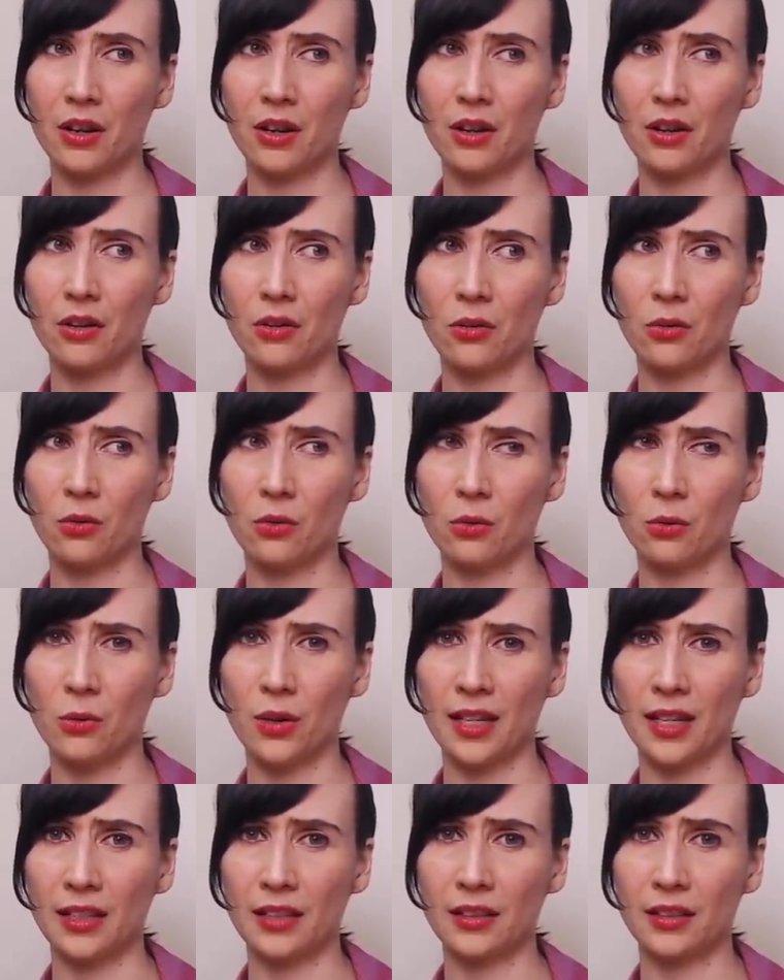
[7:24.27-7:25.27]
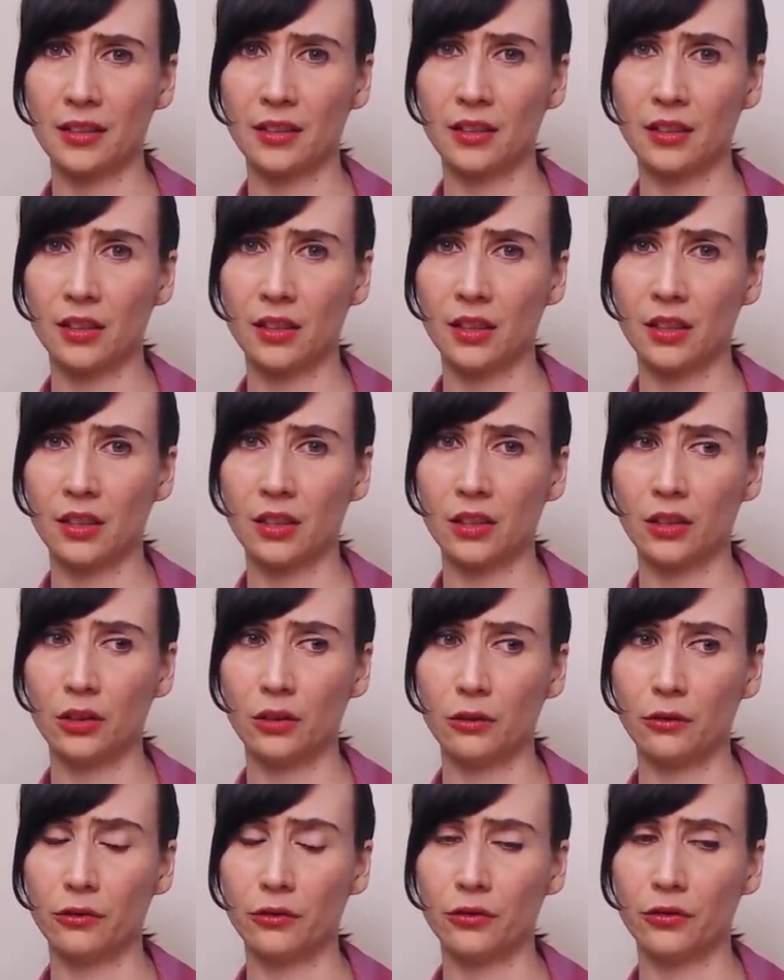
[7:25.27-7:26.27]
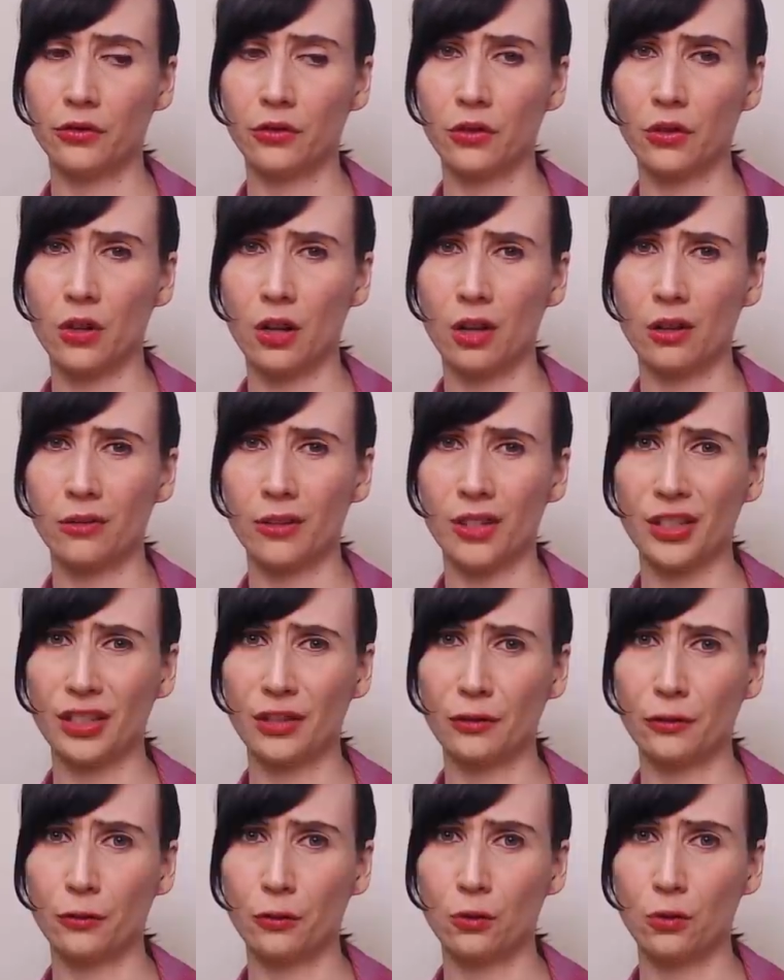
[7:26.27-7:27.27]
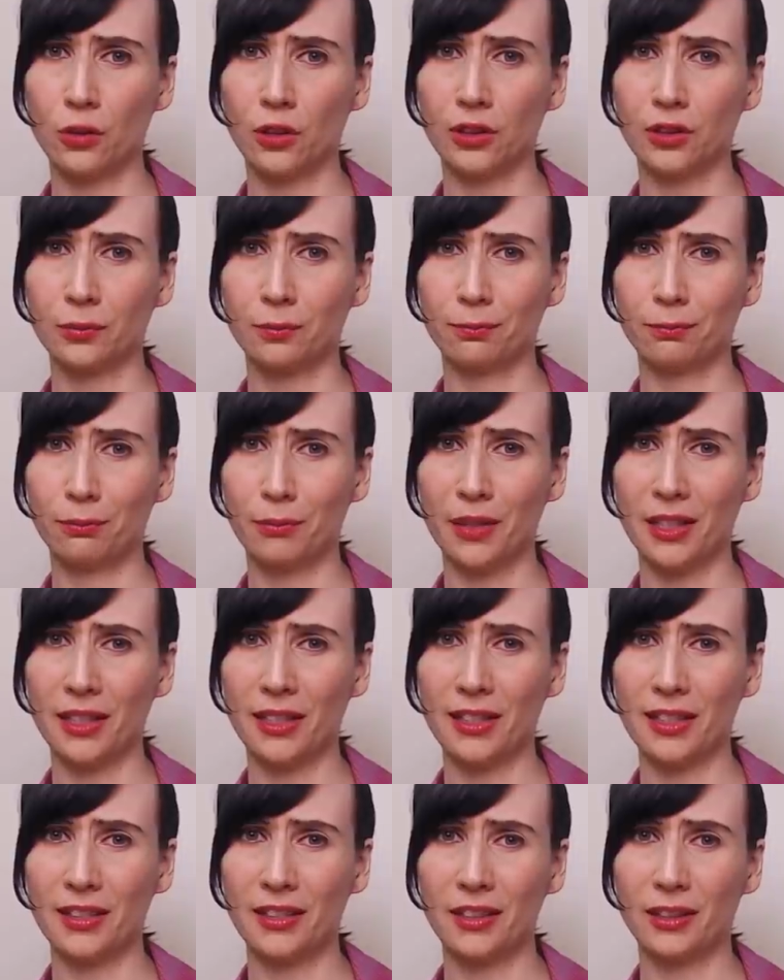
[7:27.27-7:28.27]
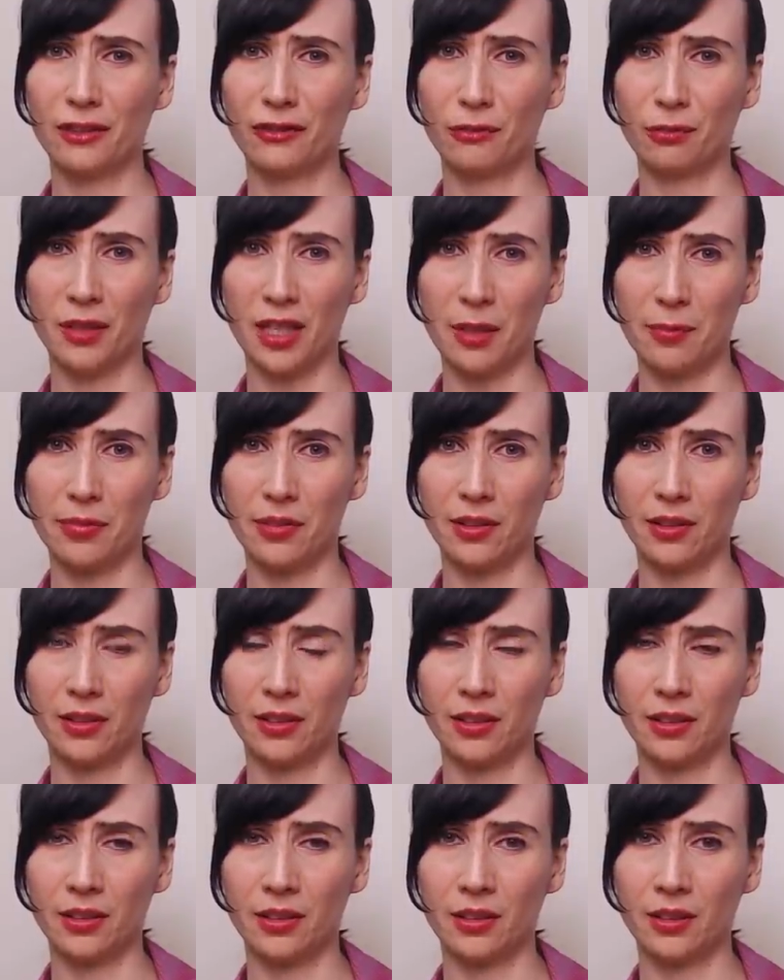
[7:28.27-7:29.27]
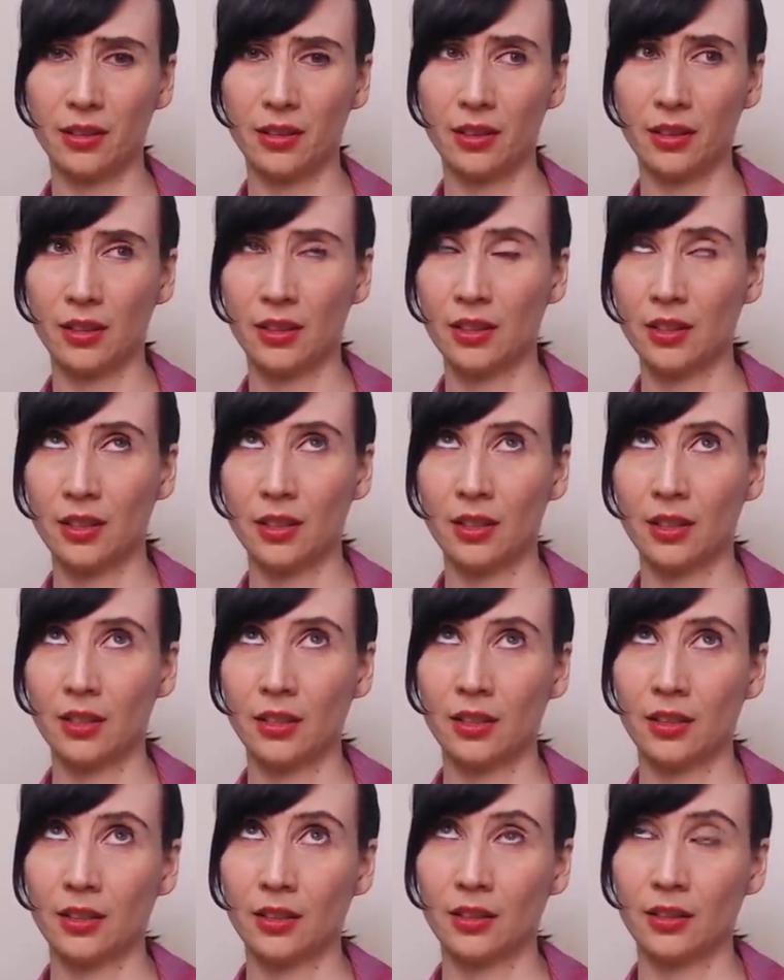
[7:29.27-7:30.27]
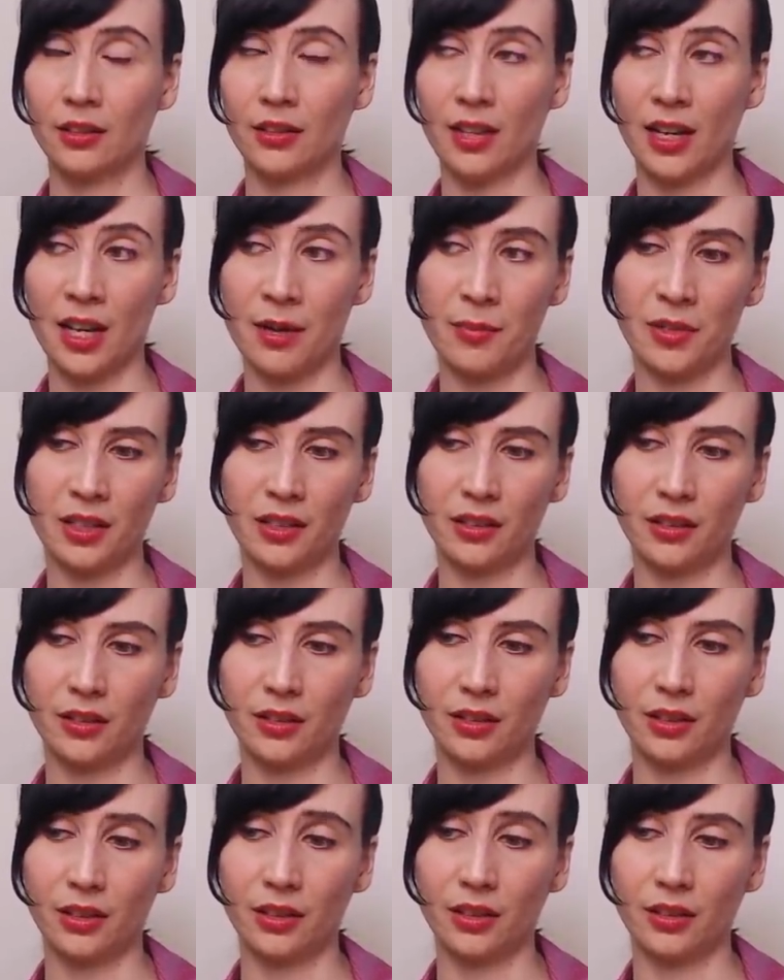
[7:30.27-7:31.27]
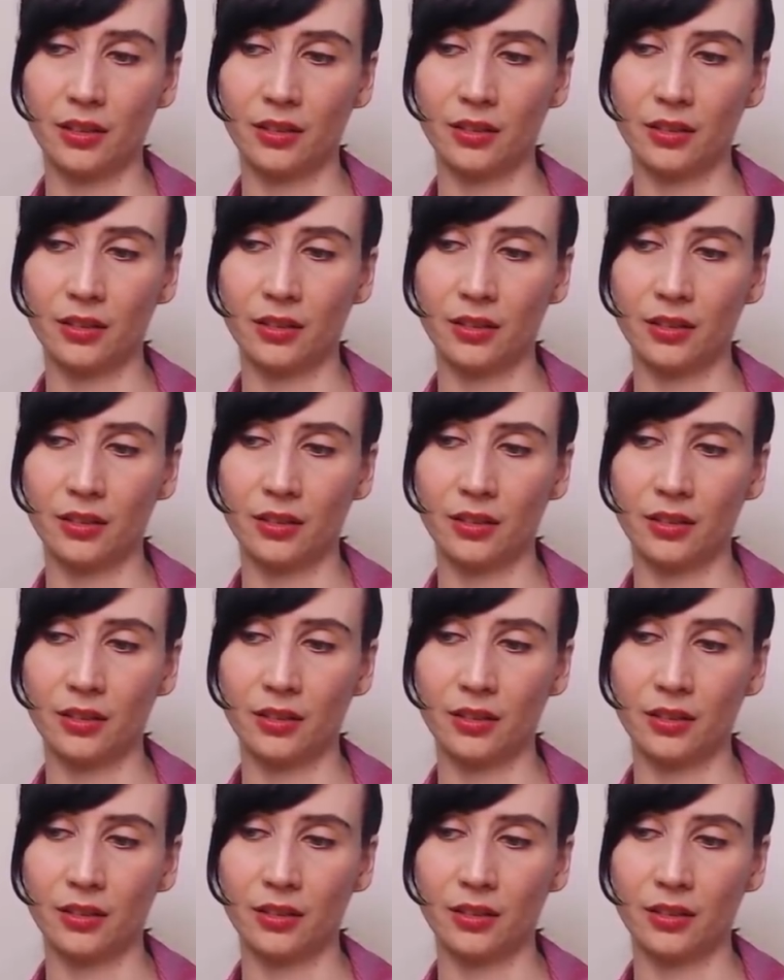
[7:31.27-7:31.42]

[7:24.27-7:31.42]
Oh, wait. You've already fooled millions of people. Damn it.